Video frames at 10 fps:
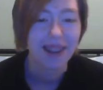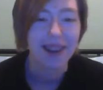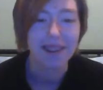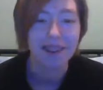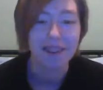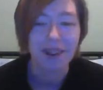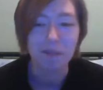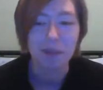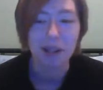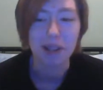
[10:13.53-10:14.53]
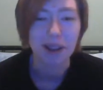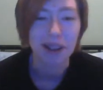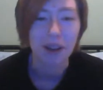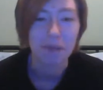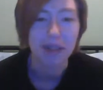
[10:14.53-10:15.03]
I don't have anybody that'll
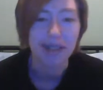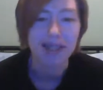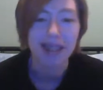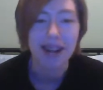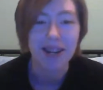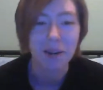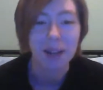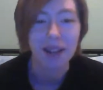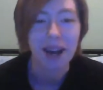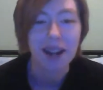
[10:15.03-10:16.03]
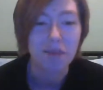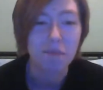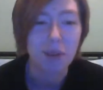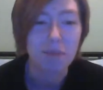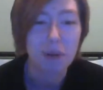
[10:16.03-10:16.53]
help me. It's like, I know a lot
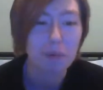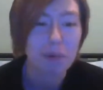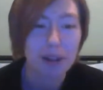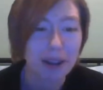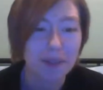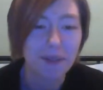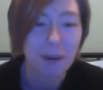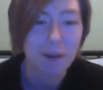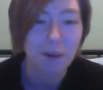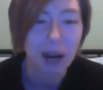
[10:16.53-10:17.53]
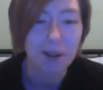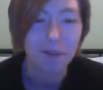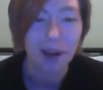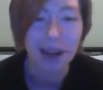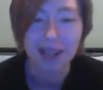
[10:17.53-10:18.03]
of people, but none of them are my
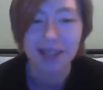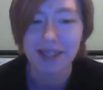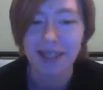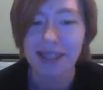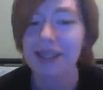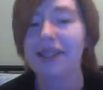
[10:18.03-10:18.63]
friends.